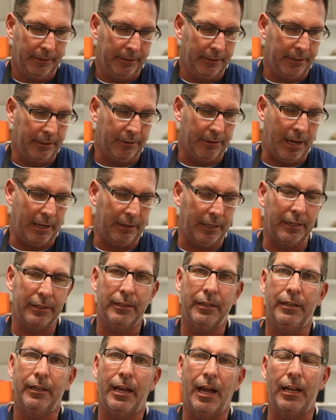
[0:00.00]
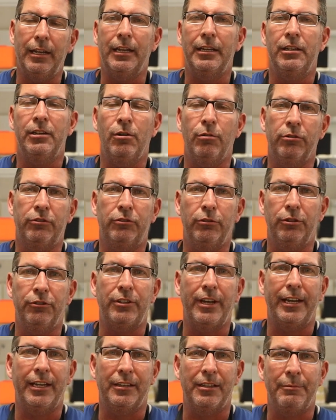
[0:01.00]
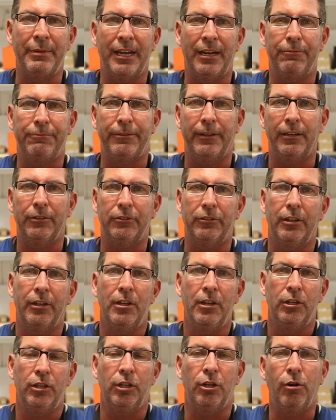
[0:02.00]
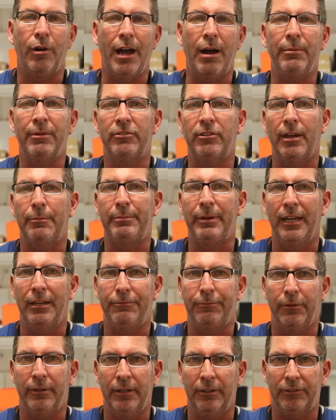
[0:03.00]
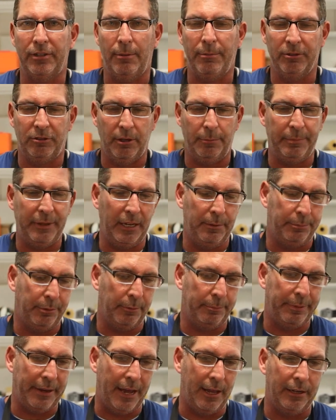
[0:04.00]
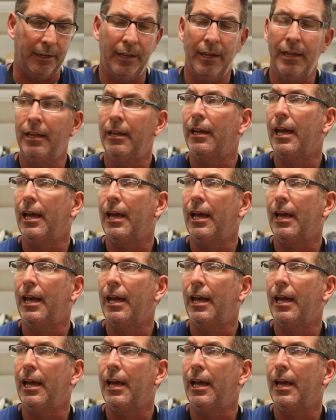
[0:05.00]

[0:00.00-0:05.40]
you know, I'll let you, I'll let you know as soon as I get the manifest, you know, how much I paid for this, how much I paid per pallet.